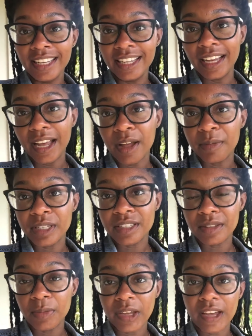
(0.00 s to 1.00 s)
in coming to
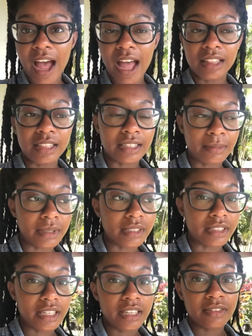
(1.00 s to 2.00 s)
the Big Island, I'm gonna
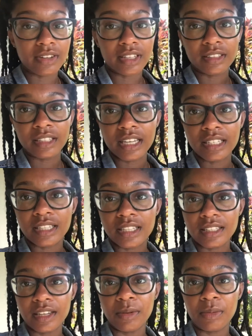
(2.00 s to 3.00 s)
leave a link to
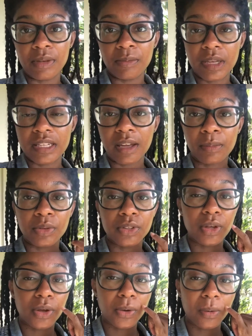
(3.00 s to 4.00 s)
this Airbnb down
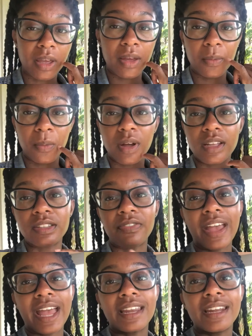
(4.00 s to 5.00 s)
below. It was
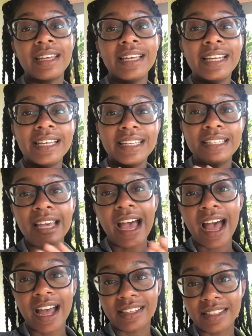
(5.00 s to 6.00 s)

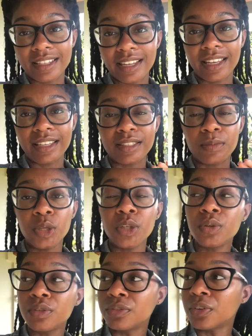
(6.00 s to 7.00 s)
fantastic. It's
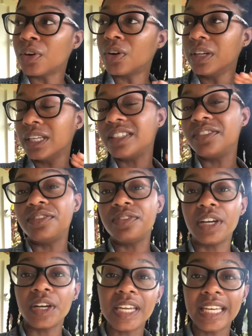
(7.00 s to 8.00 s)
beautiful, it's
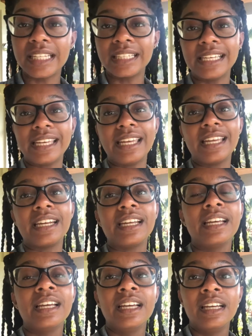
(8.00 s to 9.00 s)
very clean.
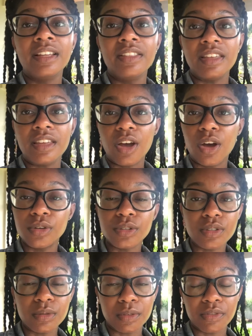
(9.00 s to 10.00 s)
The
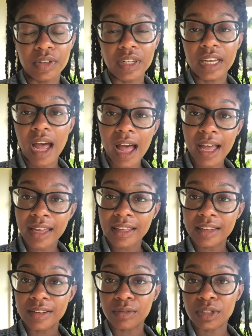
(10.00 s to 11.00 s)
hosts were very
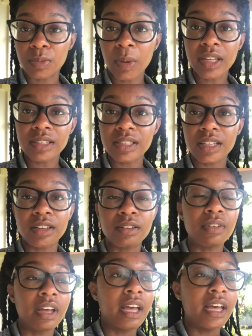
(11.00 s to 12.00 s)
kind and responsive.
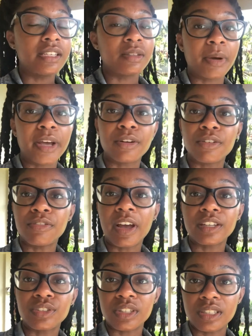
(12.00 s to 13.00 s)
As a matter of
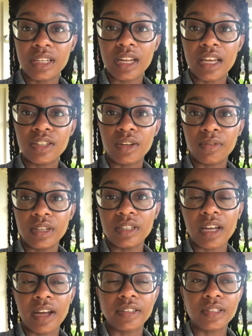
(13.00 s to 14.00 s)
fact, just today she
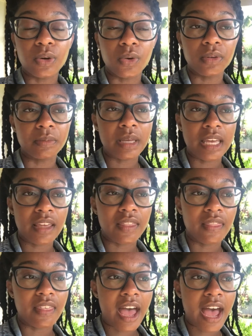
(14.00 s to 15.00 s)
reached out and told me
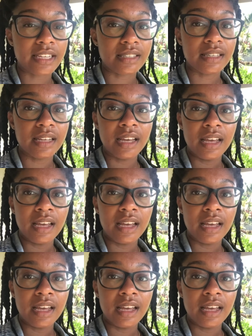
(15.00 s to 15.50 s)
that